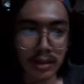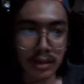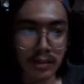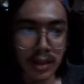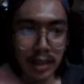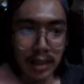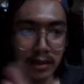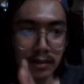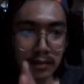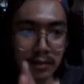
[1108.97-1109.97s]
we
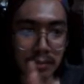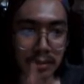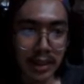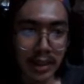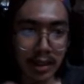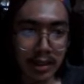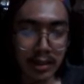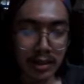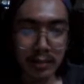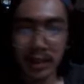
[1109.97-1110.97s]
have parallel
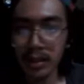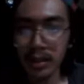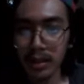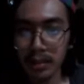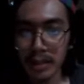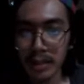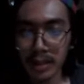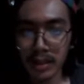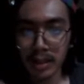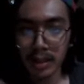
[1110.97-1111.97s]
in,
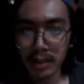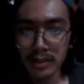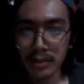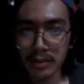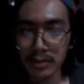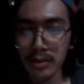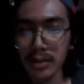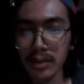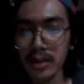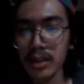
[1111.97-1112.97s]
parallel out. So
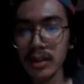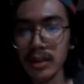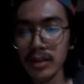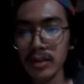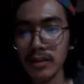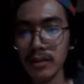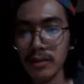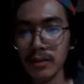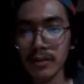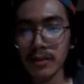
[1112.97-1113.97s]

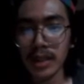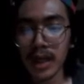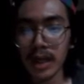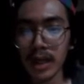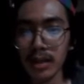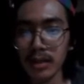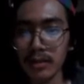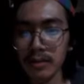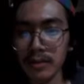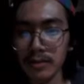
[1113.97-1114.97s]
we
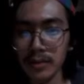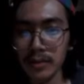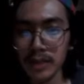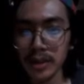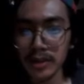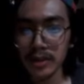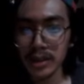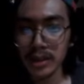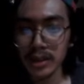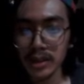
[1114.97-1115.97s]
will store
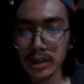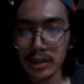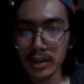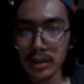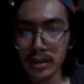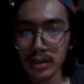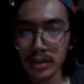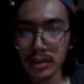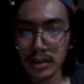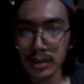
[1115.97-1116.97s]
this.
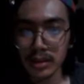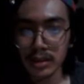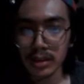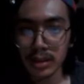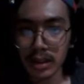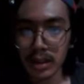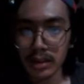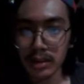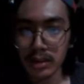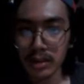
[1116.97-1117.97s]
No.